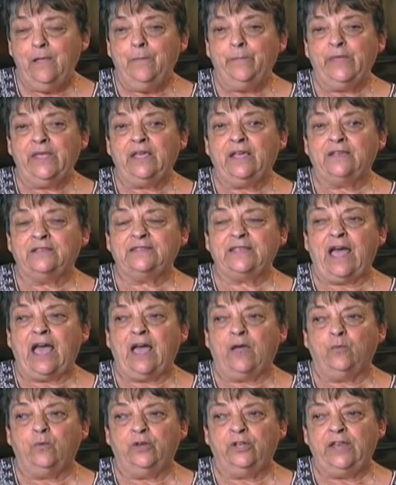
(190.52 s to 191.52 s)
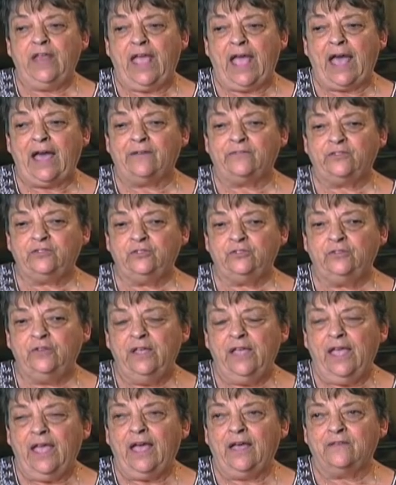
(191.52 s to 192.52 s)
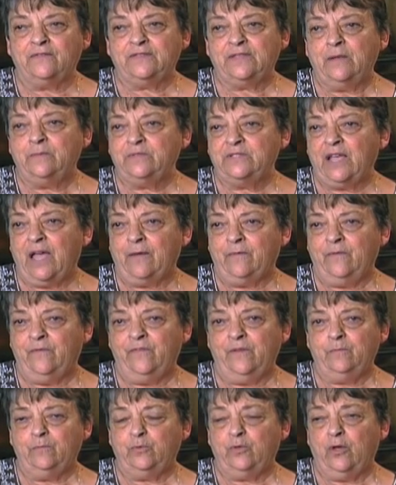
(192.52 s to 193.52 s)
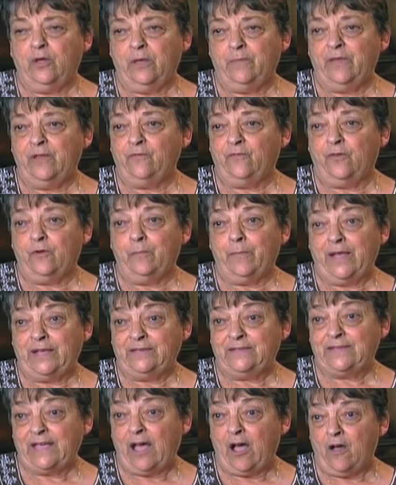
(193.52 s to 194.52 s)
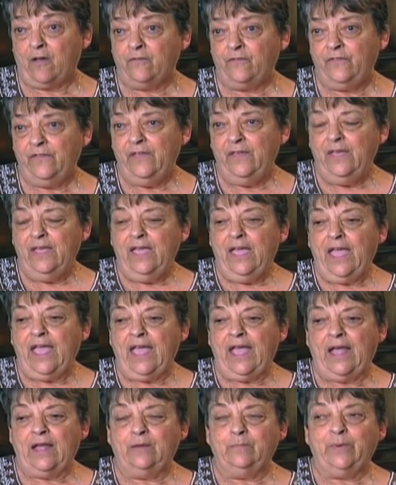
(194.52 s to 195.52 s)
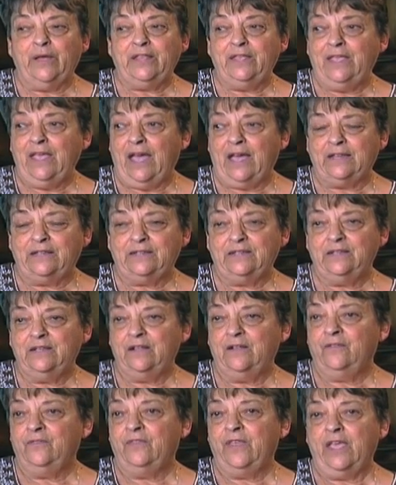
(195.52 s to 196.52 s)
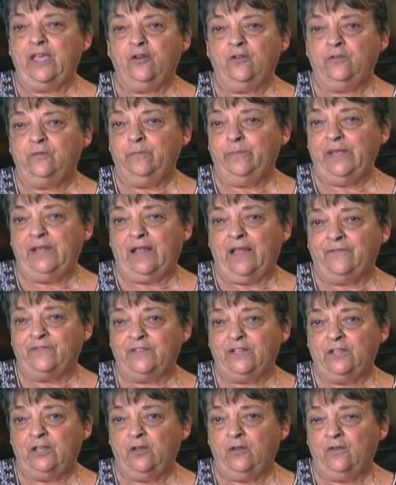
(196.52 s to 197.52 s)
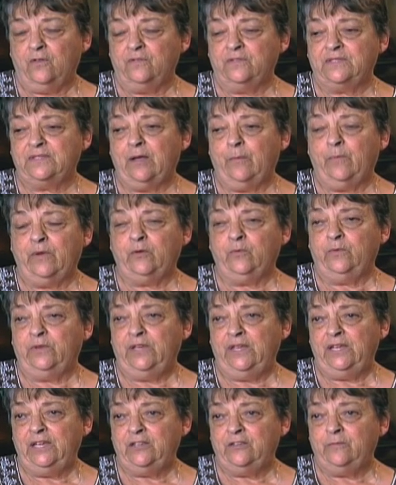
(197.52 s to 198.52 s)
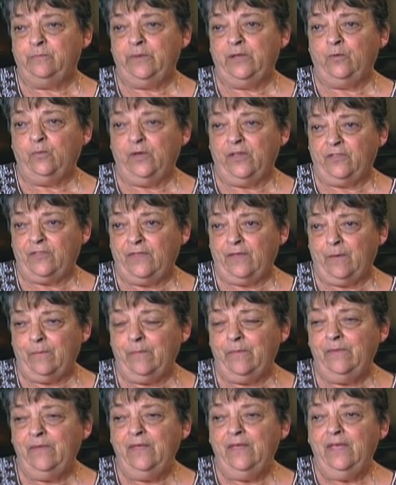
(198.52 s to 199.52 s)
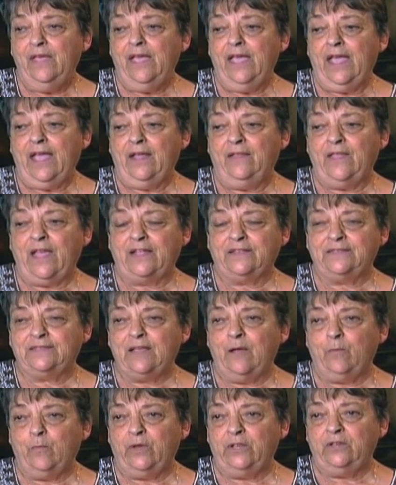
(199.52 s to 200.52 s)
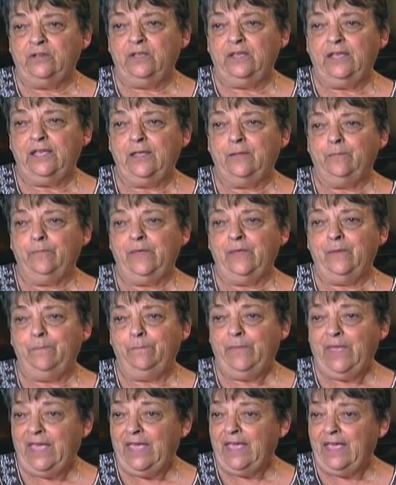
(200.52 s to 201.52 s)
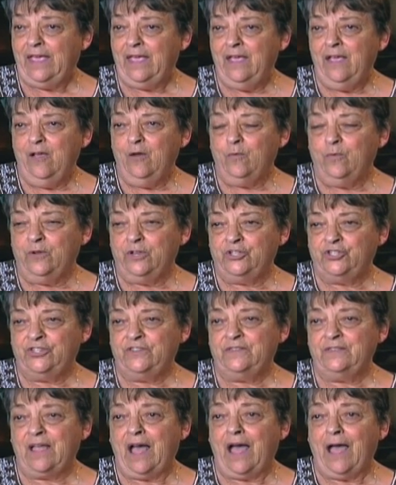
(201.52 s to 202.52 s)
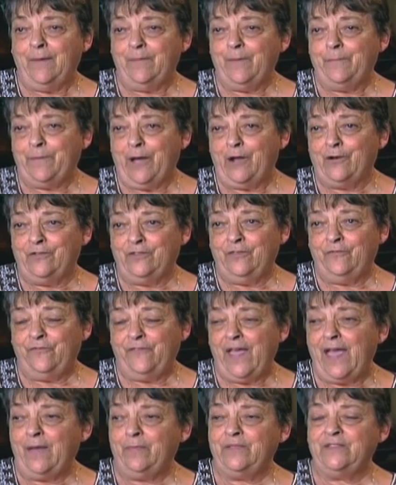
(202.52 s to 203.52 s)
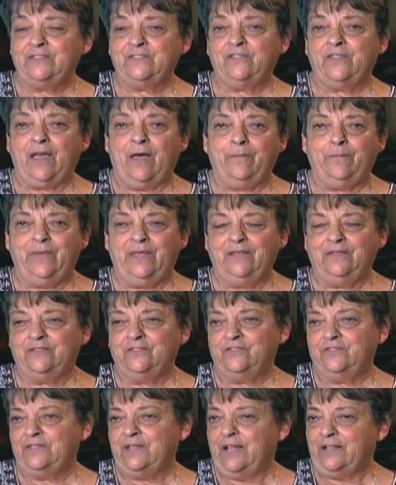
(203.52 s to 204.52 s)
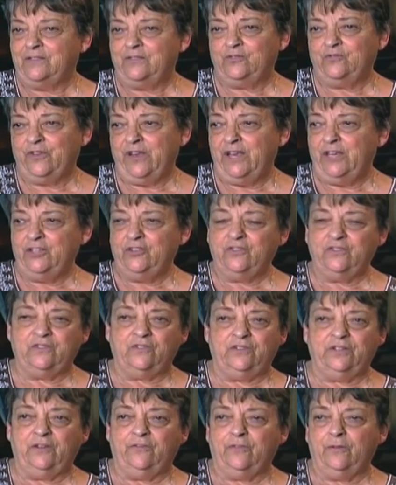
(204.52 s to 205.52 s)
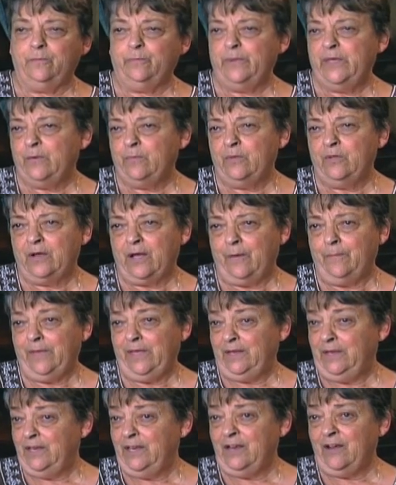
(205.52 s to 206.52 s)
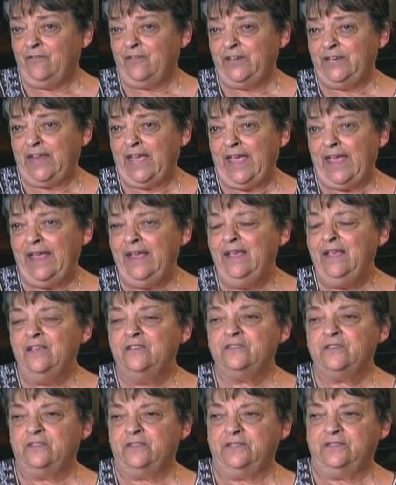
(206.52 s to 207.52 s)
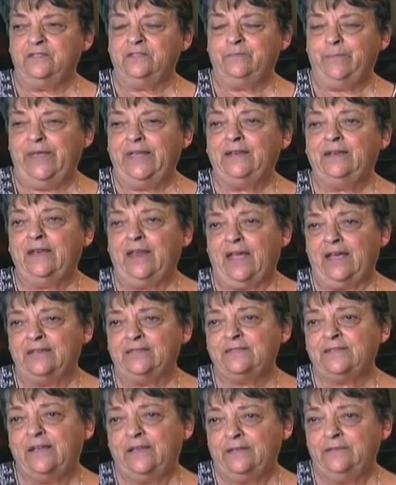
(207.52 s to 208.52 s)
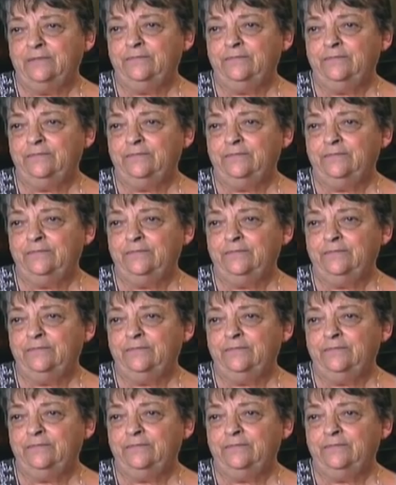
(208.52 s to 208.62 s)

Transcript: because I would have to have some type of employment for myself, but yet they couldn't be left alone. Someone would need to be with them, and that someone can be me, which is I'm a part of the family, so that means there's not strangers or different people coming in every day, so this has been an asset.